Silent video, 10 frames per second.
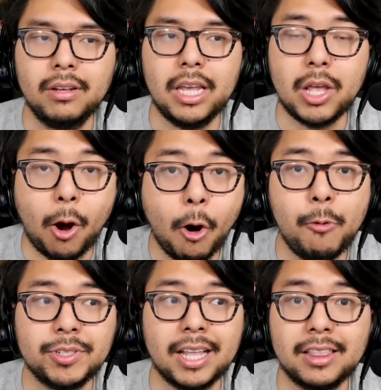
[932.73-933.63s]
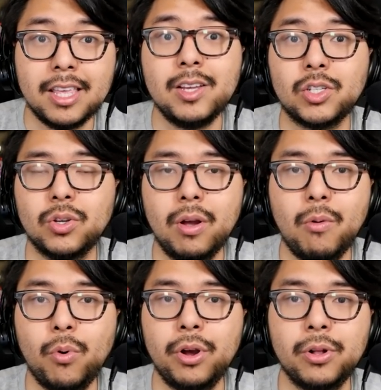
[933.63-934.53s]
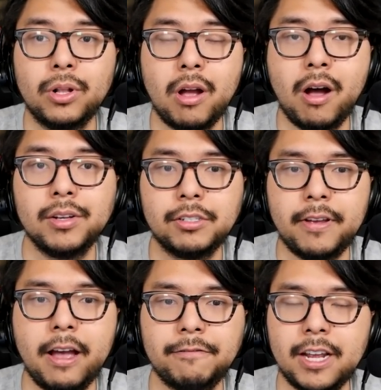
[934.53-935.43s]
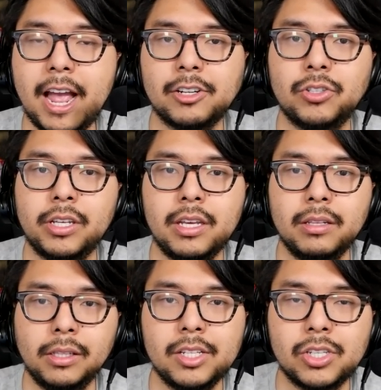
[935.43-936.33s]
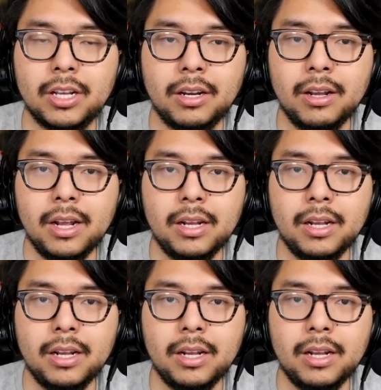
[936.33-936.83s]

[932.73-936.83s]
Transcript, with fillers: in the hopes that this will cause Valve to actually listen